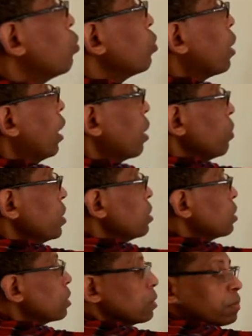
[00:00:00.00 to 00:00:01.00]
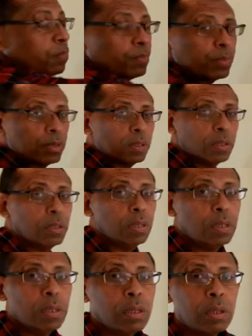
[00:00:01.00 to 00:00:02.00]
2 carbons.
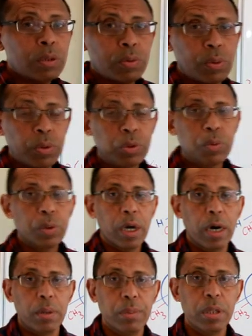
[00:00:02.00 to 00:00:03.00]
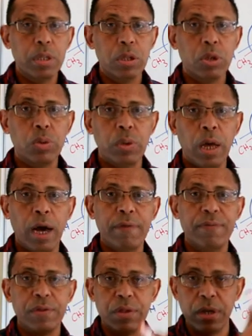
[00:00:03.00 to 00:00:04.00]
Those 2 carbons should
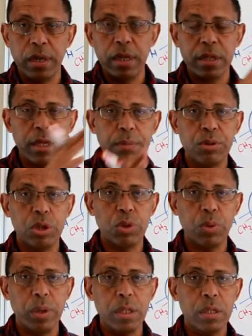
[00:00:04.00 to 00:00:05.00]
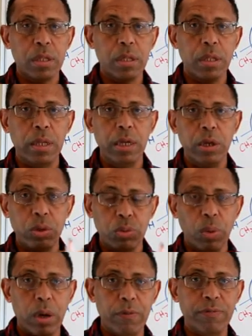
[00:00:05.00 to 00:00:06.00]
have 3 substituents in
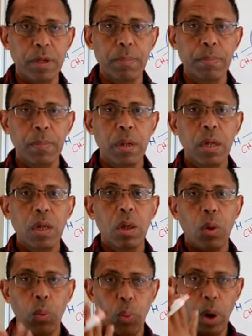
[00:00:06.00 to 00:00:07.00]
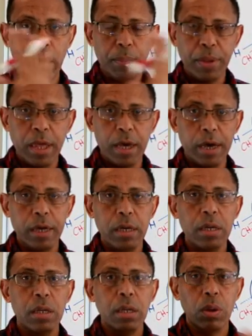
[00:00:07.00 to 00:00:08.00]
each one of them, 1
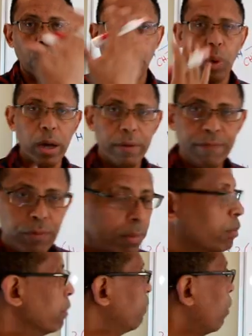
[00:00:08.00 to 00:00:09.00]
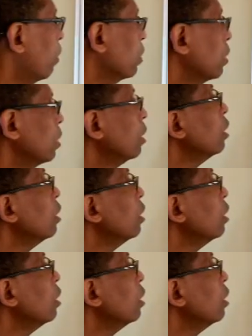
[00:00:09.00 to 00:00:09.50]
behind, 1 from the front.